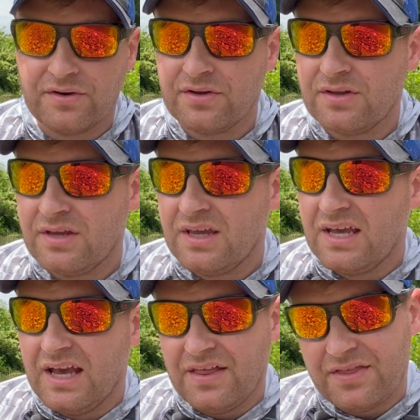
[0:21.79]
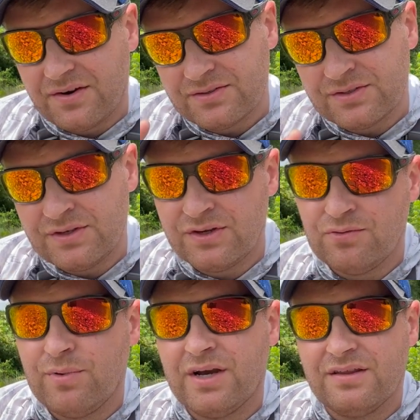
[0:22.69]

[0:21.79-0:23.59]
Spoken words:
and there is a new bait